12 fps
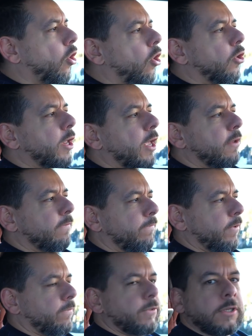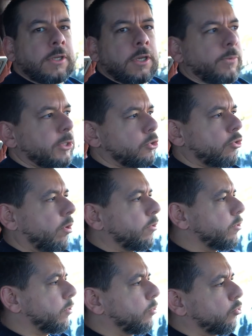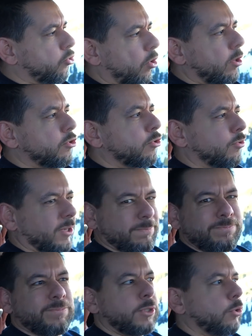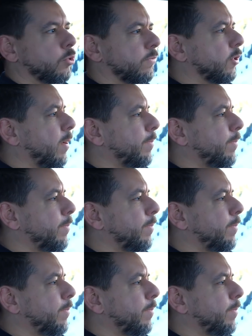on a 50 kilowatt charger to charge to a useful